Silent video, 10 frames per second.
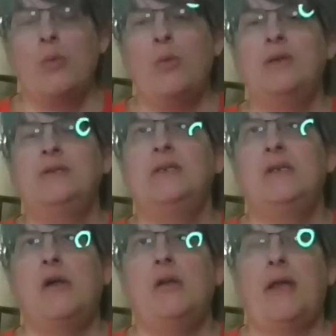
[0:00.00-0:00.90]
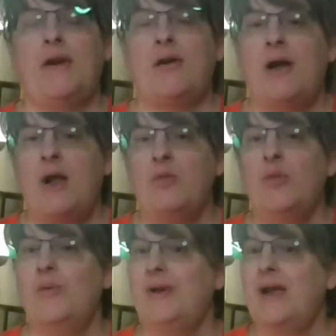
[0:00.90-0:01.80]
It wasn't until later on
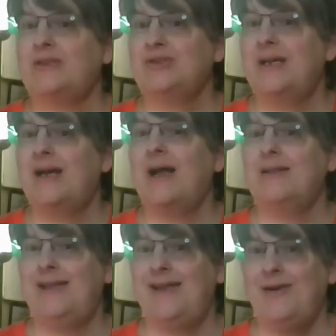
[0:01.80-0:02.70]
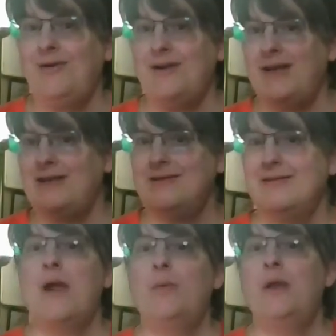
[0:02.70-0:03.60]
when we actually got the internet
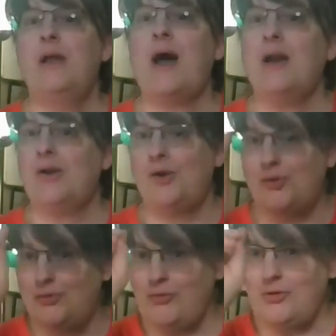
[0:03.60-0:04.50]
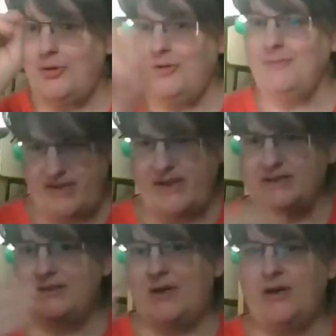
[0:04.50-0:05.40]
and we got Google, things
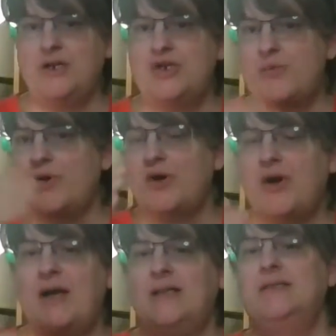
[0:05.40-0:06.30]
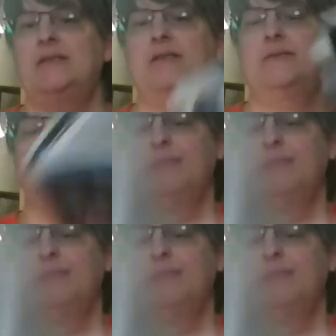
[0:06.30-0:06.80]
starting to progress.